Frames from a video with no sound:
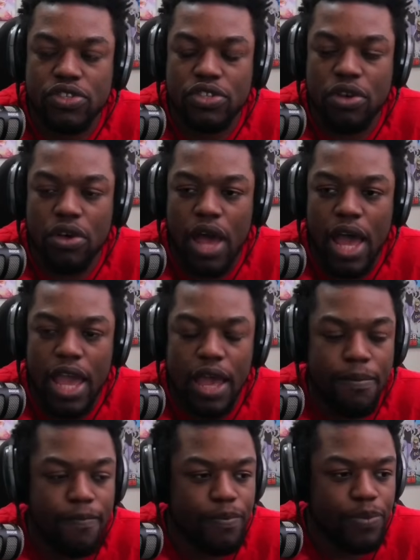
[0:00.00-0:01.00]
So I
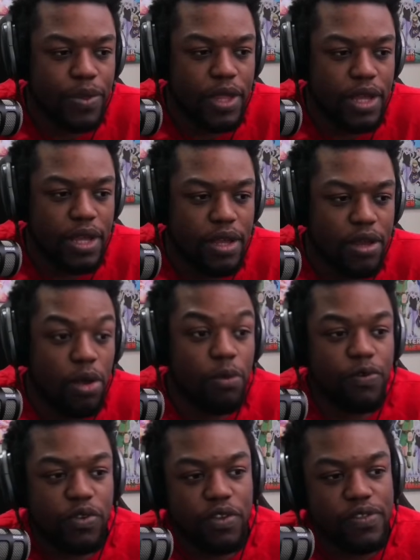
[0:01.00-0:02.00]
am
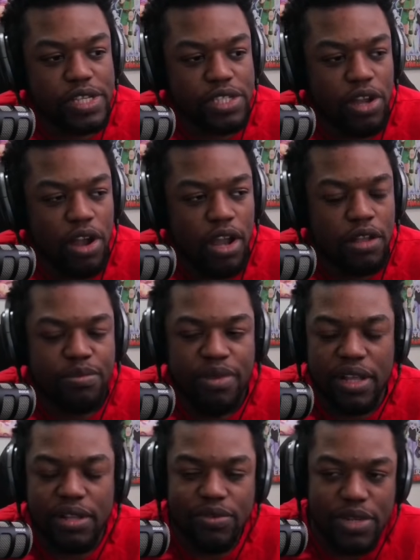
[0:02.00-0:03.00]
hopeful of this card,
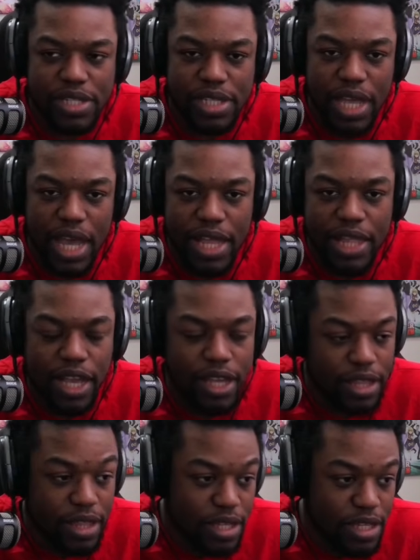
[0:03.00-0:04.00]
but once again,
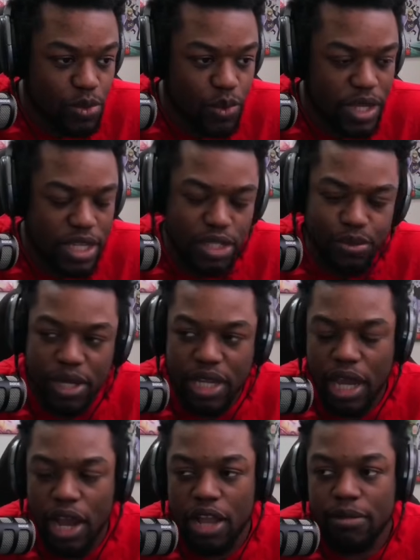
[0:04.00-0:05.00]
this week is being
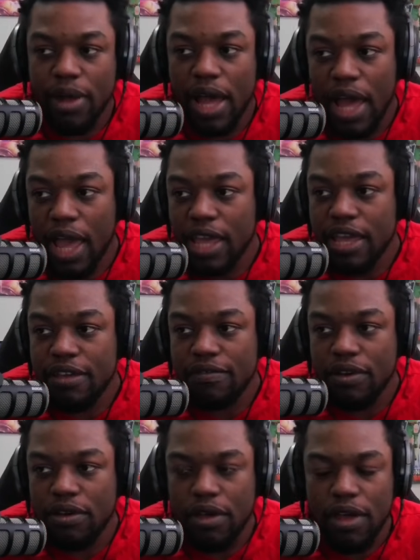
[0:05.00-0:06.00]
carried by High
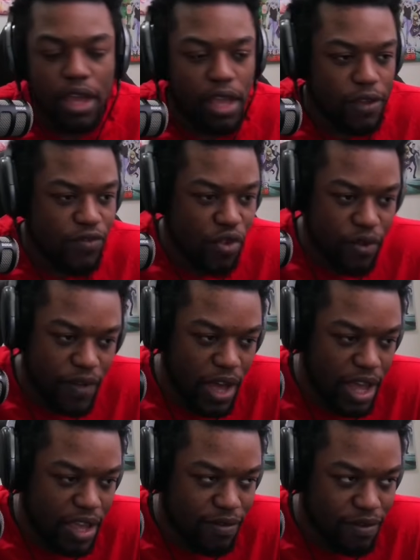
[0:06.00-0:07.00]
Evo. If you don't have
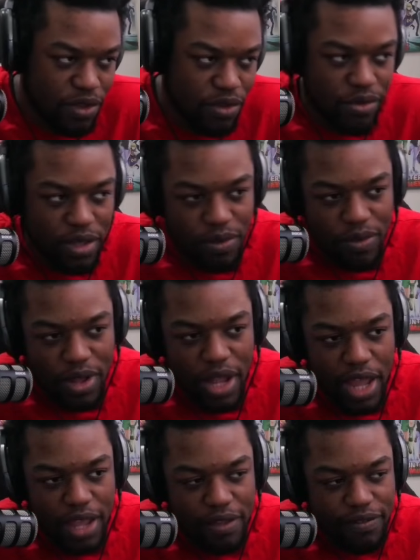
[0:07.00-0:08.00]
High Evo, you really want
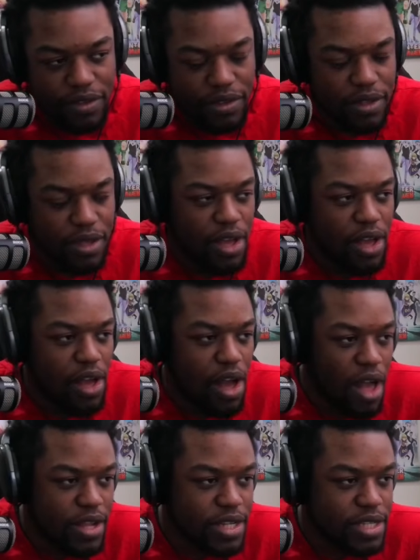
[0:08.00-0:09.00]
High Evo.
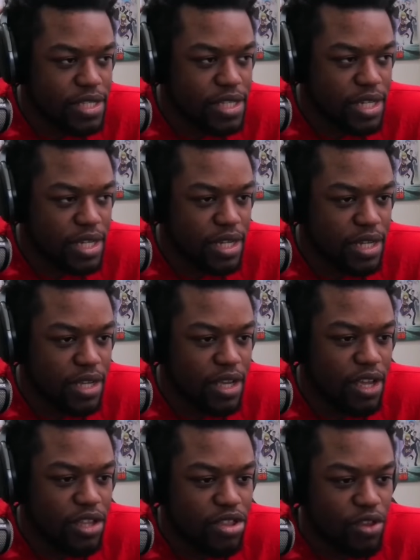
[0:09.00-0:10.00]
Honestly,
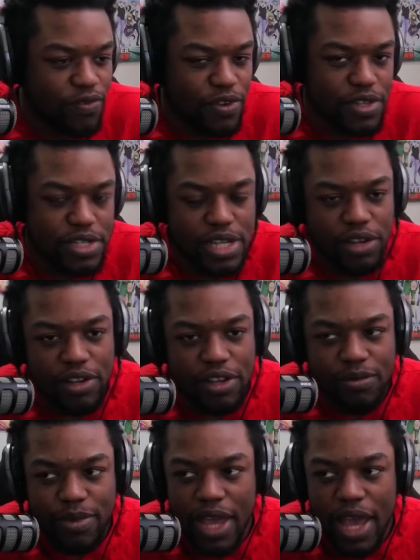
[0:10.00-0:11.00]
the first tier
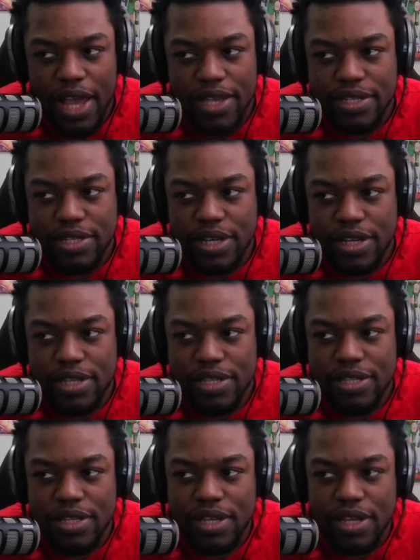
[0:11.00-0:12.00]
could be S
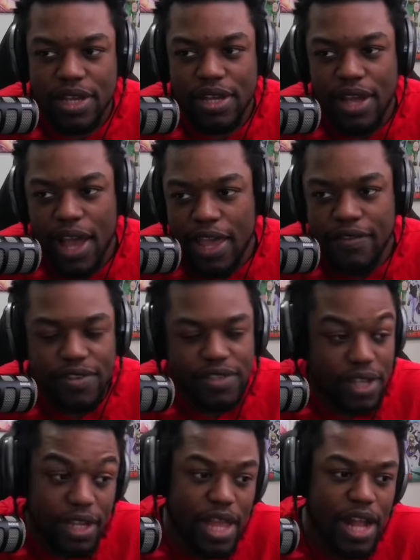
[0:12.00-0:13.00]
because High Evo is
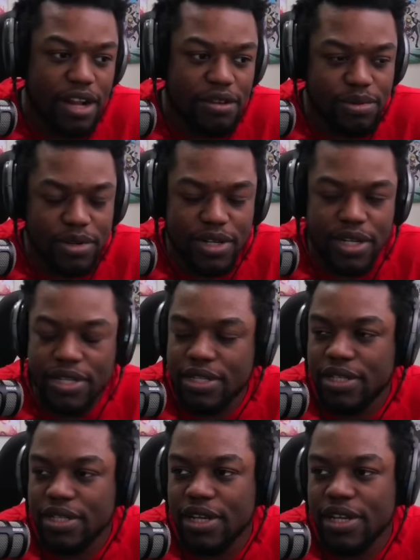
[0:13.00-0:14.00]
like that
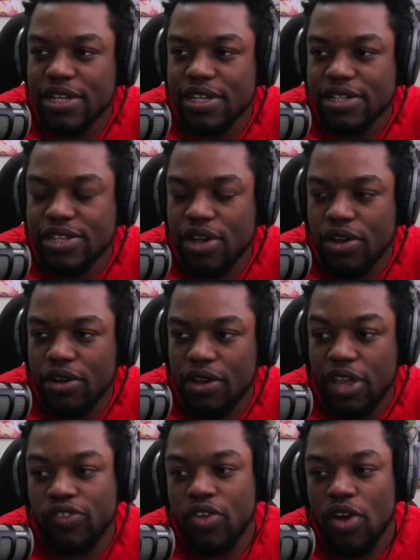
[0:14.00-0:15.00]
important. So
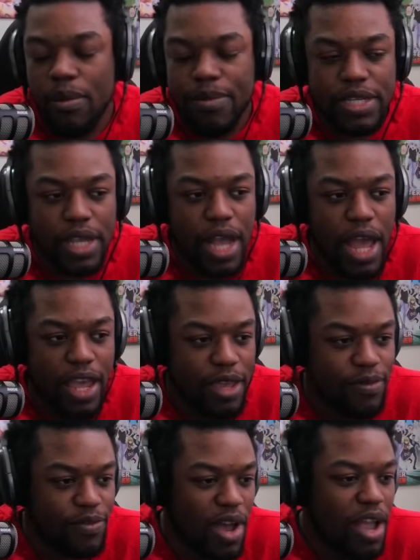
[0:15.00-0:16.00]
if you are missing High
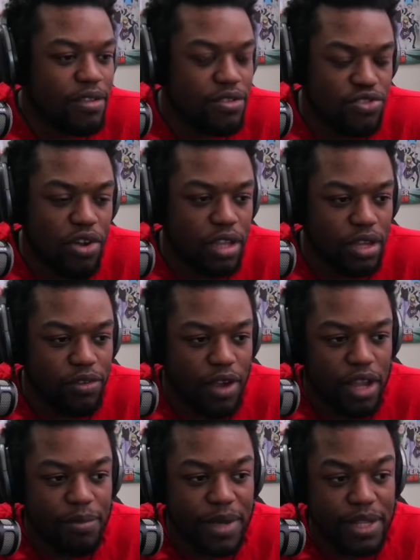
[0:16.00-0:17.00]
Evo, I'd strongly
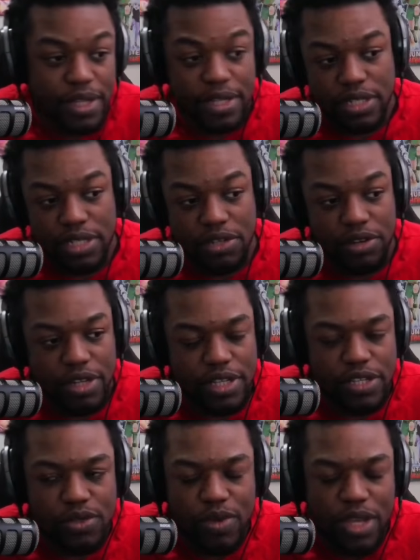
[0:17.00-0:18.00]
recommend considering
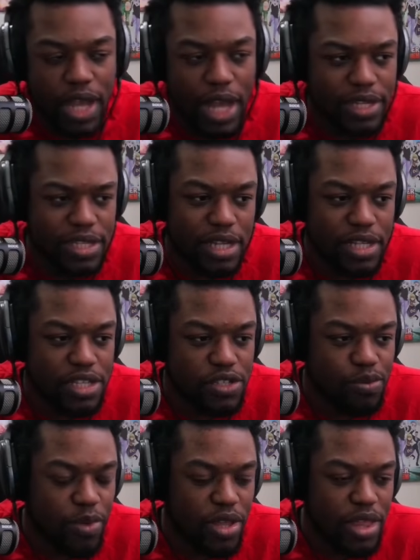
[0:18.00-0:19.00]
this week. I just think
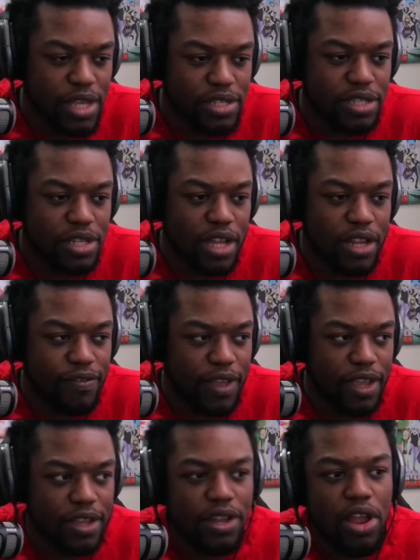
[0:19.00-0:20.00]
this month has a ton of
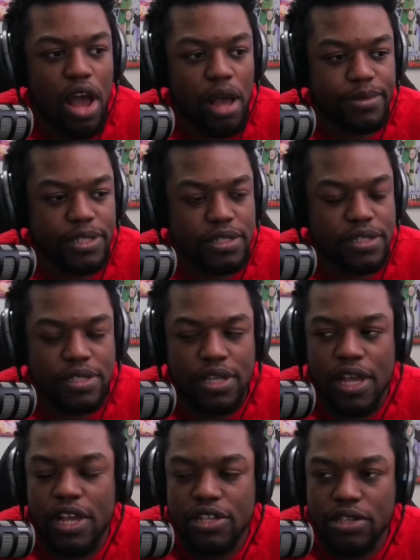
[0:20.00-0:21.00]
like good options.
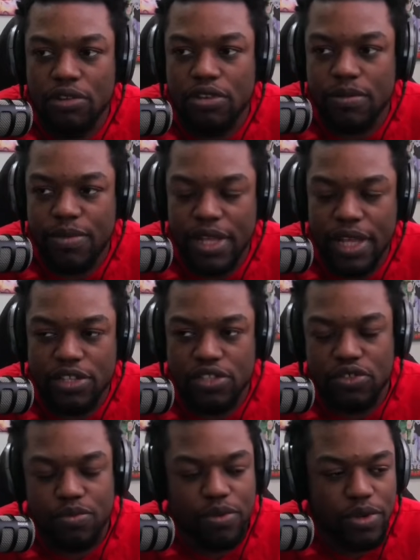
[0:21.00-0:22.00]
So I wouldn't be like
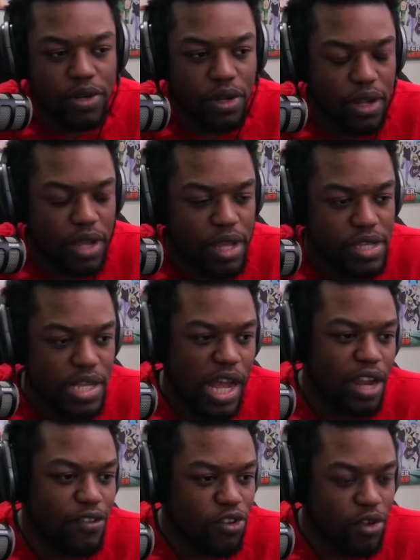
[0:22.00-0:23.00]
super
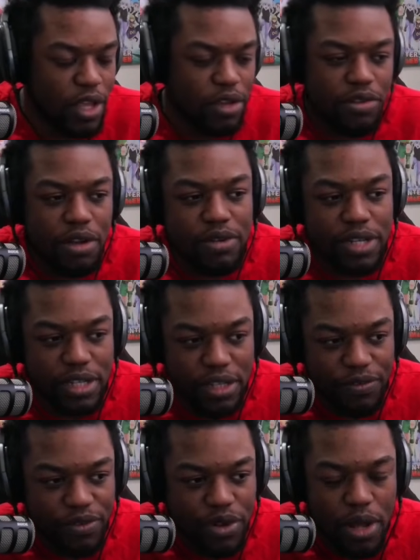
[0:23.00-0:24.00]
sad if you're like, oh, I want a
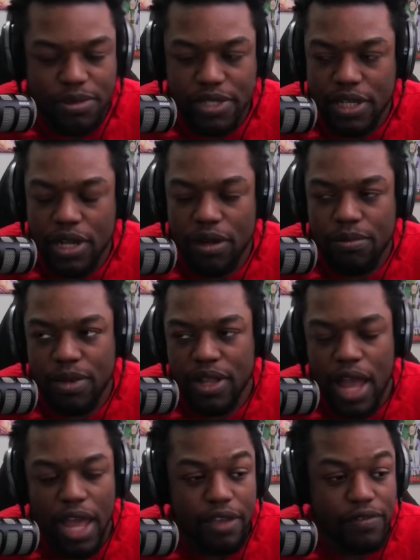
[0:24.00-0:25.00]
different option here. But
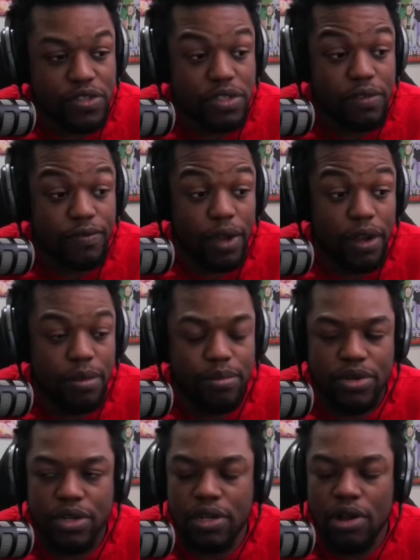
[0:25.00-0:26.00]
High Evo is a very
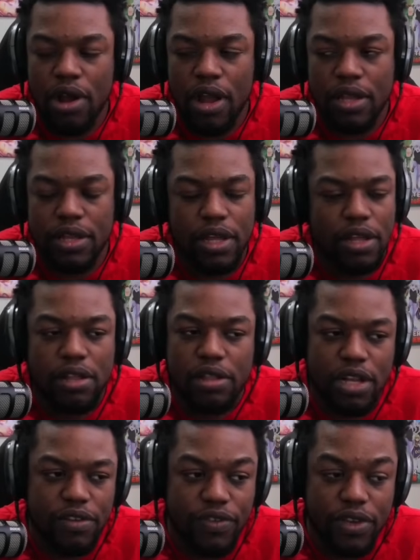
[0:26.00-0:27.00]
important card. A
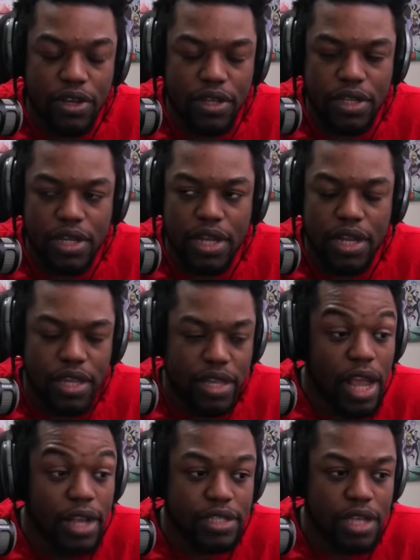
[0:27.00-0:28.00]
lot of good
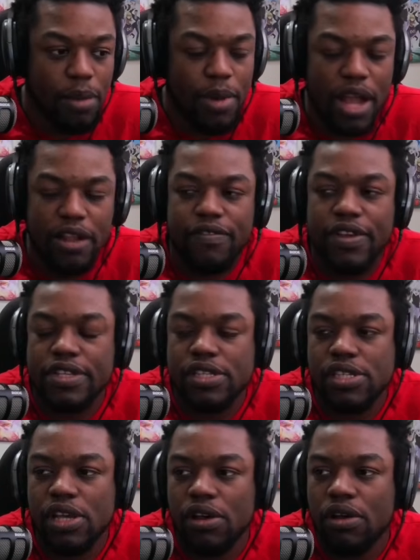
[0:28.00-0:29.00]
decks come out of it.
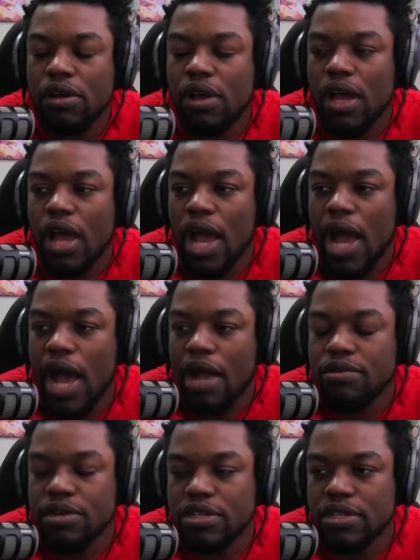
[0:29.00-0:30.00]
So I
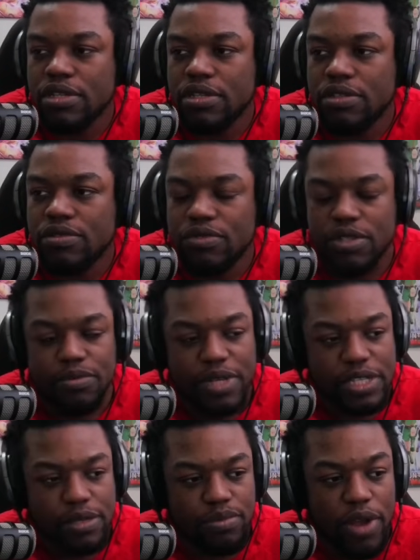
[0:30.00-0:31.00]
would wouldn't be
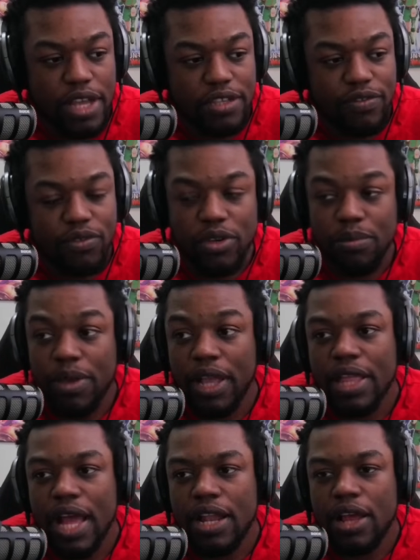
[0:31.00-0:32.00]
surprised if you want to pick
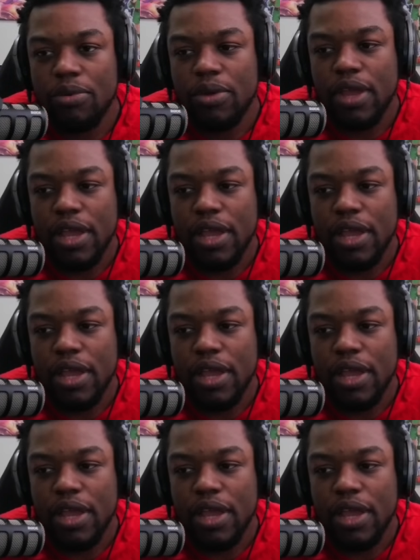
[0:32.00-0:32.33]
that up.